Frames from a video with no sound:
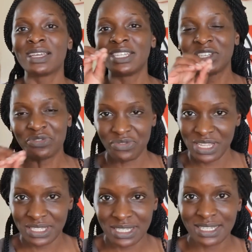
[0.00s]

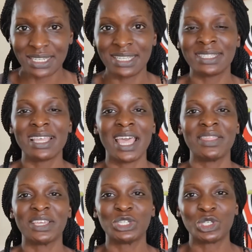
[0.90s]
different cities and
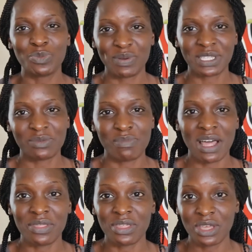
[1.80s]
the cheapest
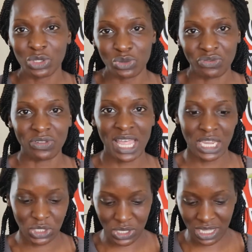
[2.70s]
month to fly
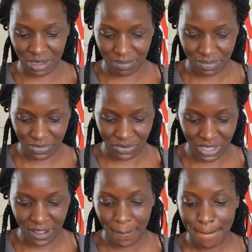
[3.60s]
to them.
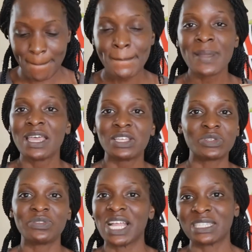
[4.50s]
Okay?
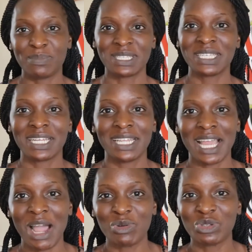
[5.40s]
So that's basically
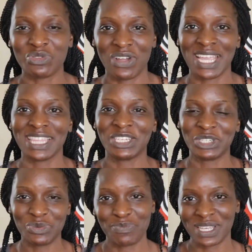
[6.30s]
how to find the
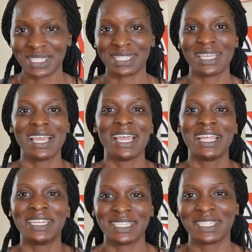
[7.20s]
cheapest
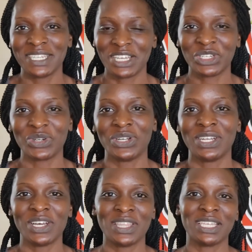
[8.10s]
destination
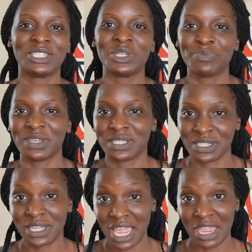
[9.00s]
and the
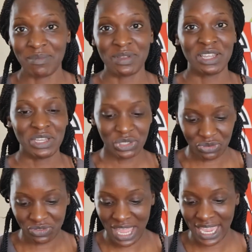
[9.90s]
cheapest time to
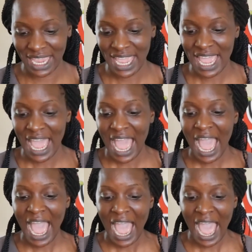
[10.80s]
fly.
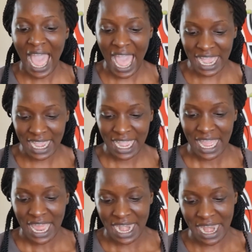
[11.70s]
Hack
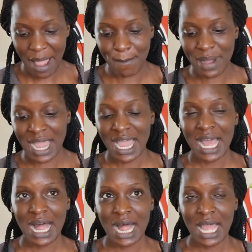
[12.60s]
number
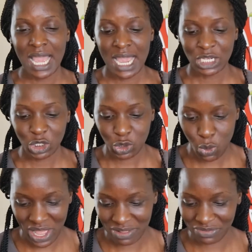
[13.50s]

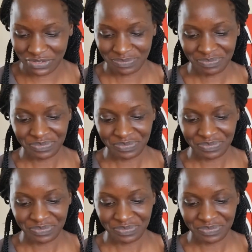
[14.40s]
12.